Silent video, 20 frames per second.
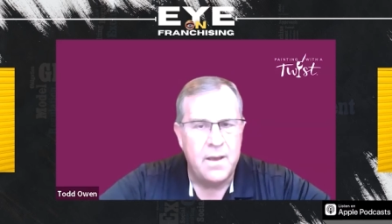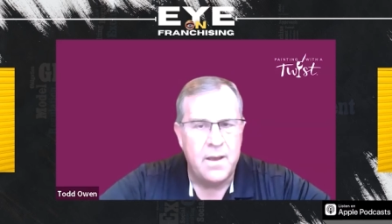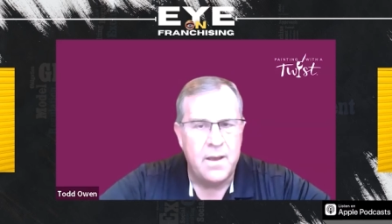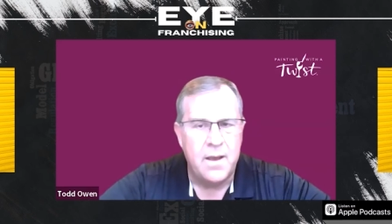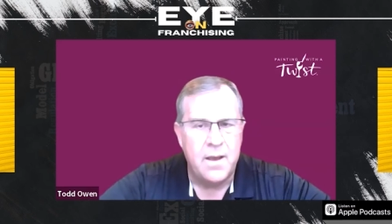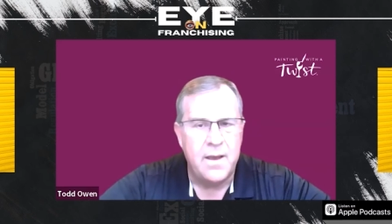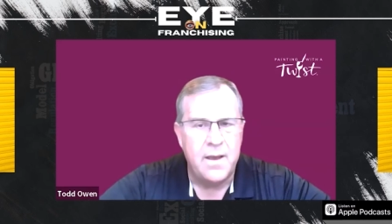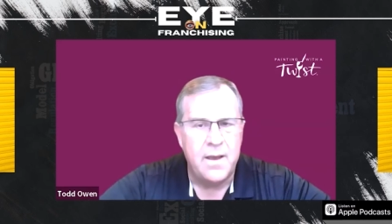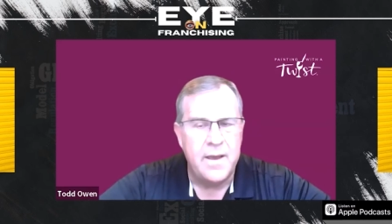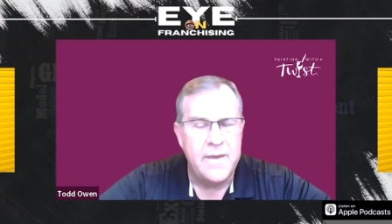
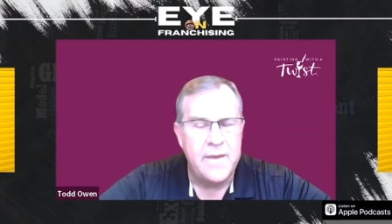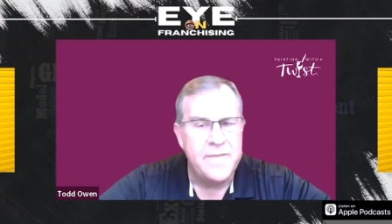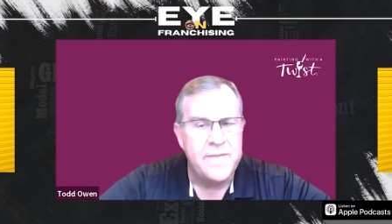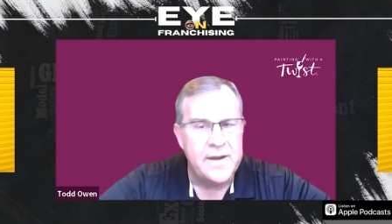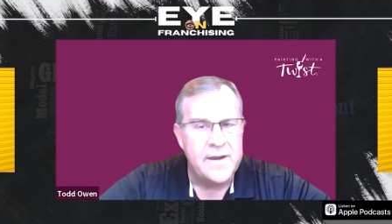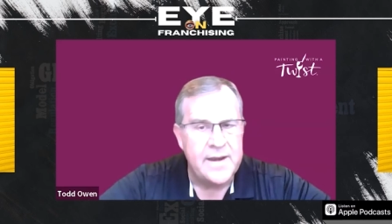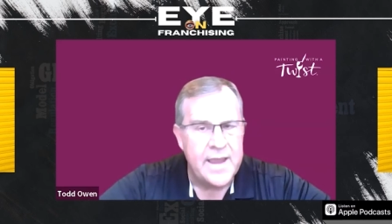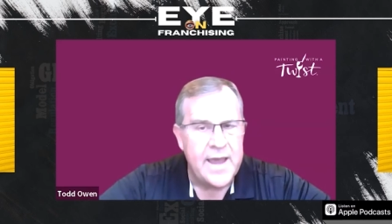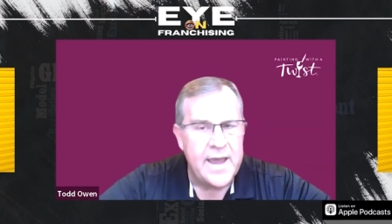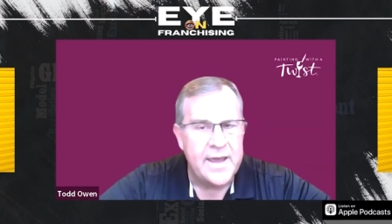uh, and
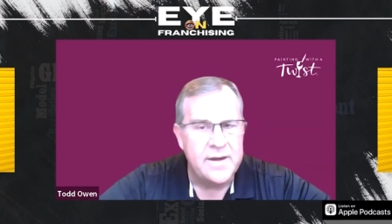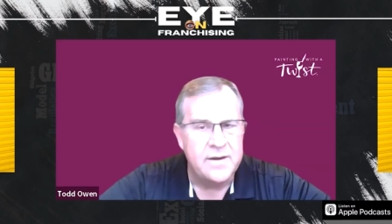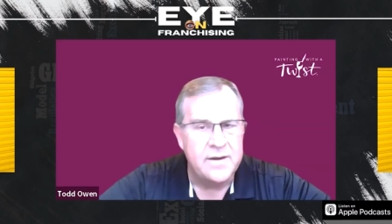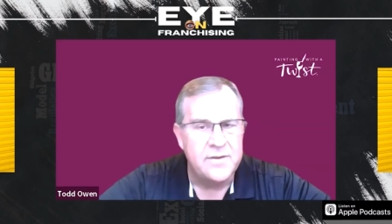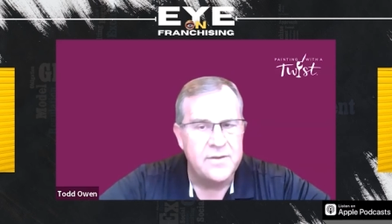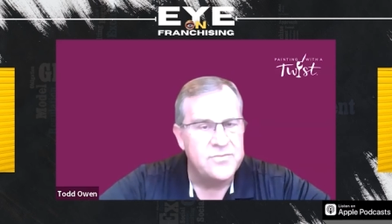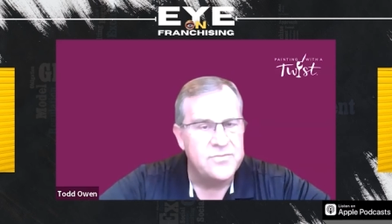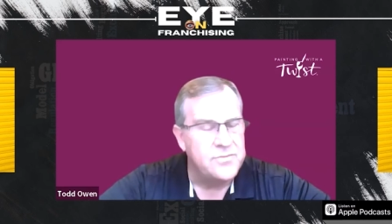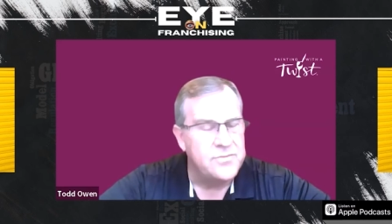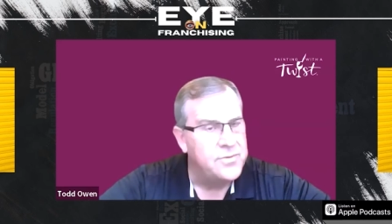then
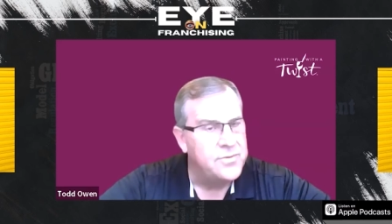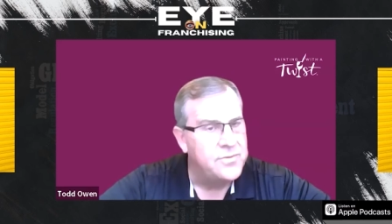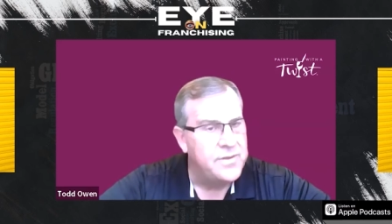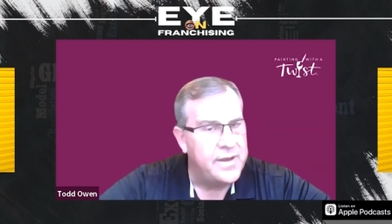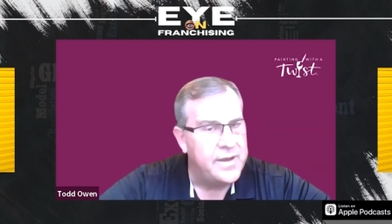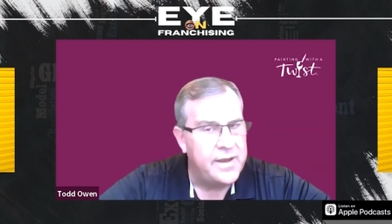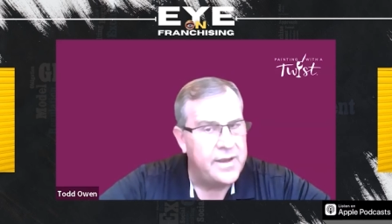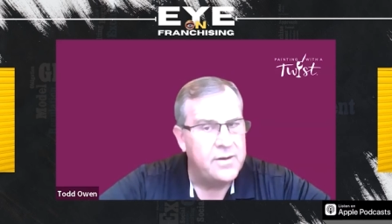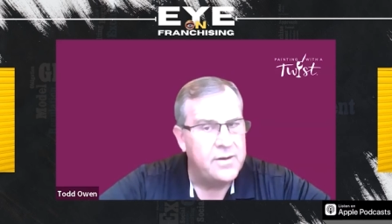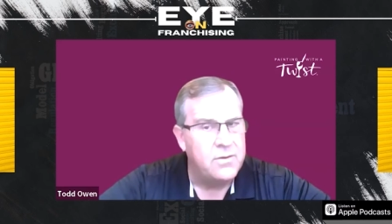guided us through
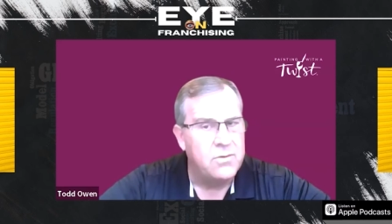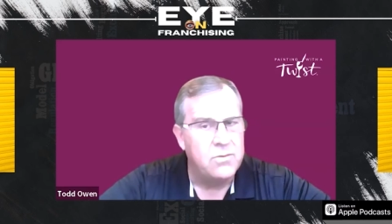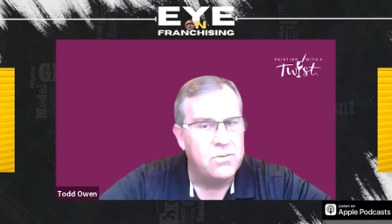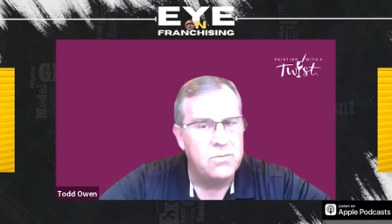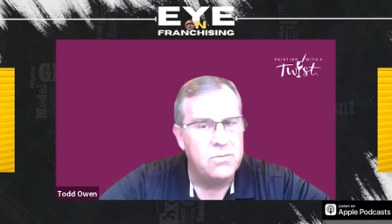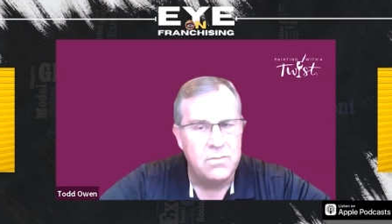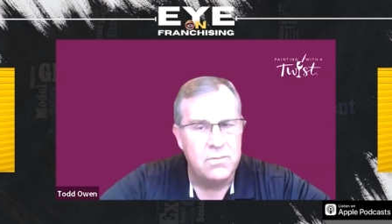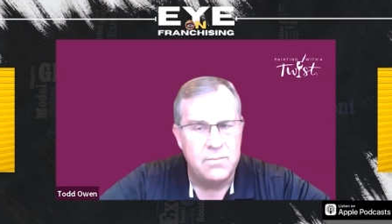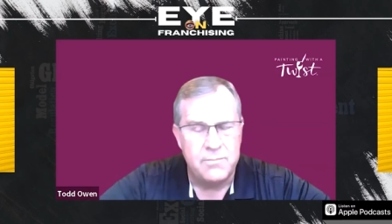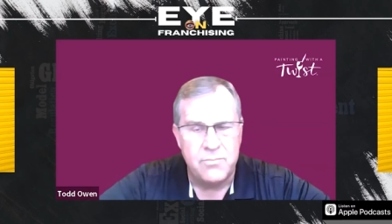the E D
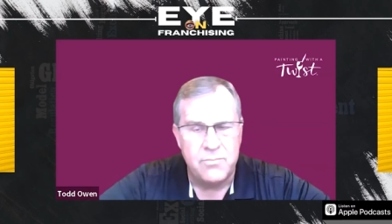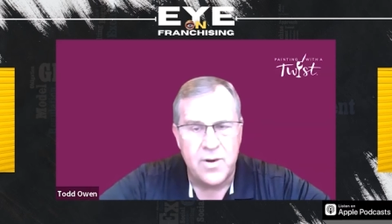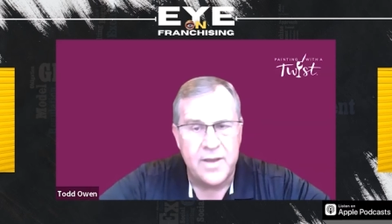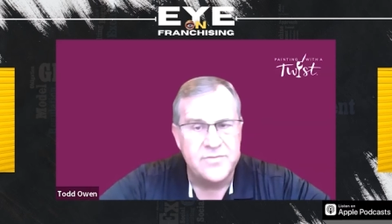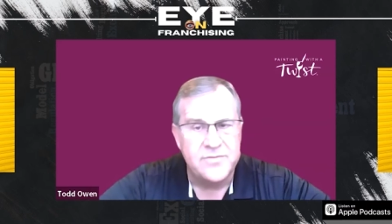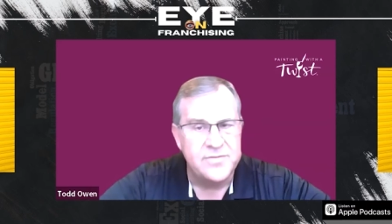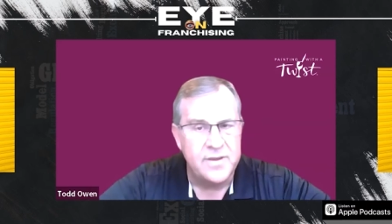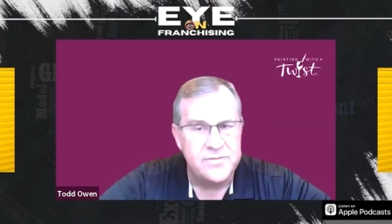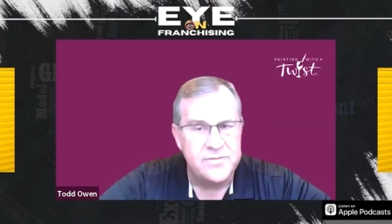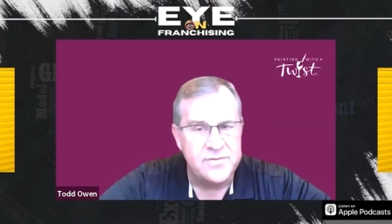L
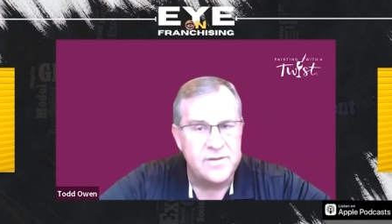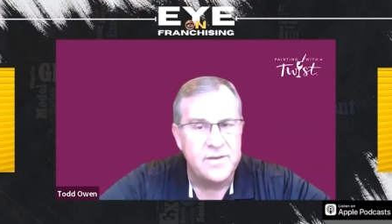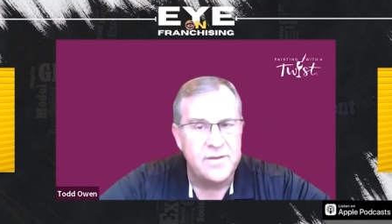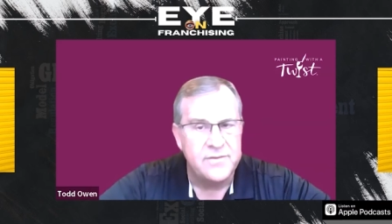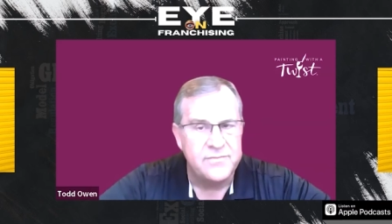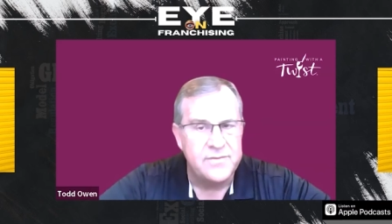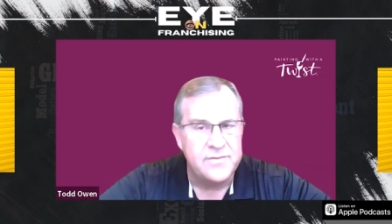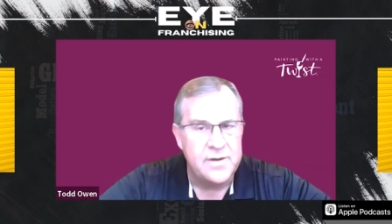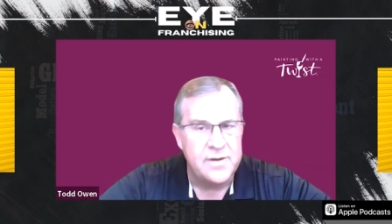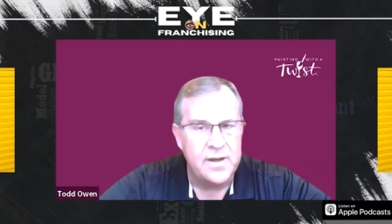process
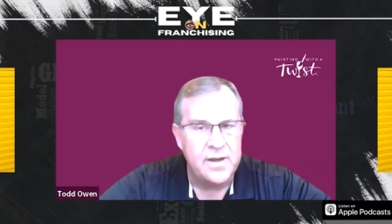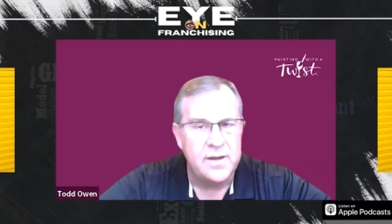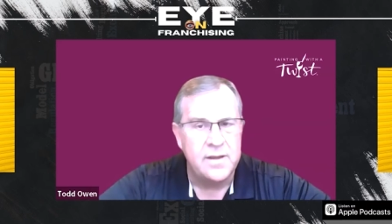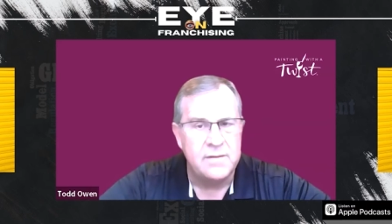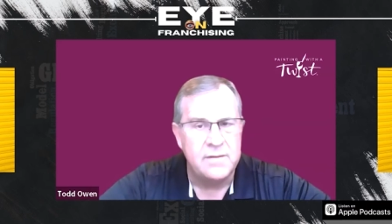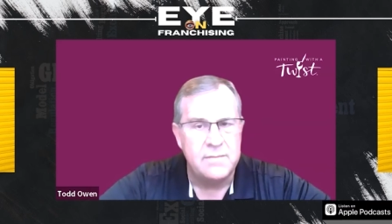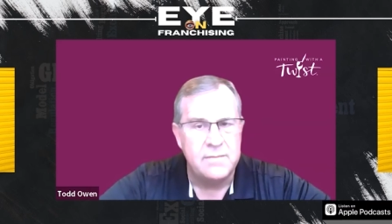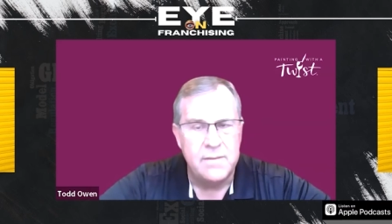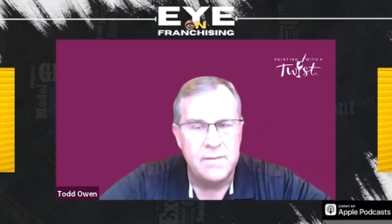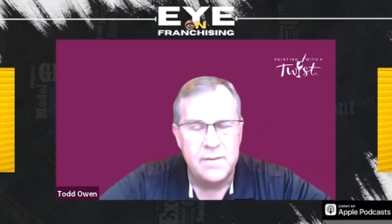if
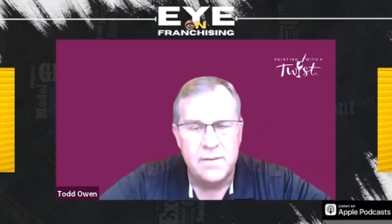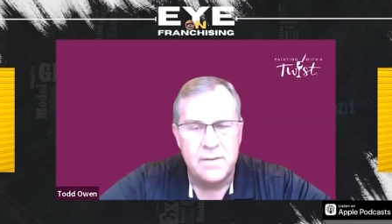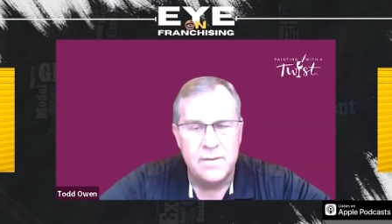needed.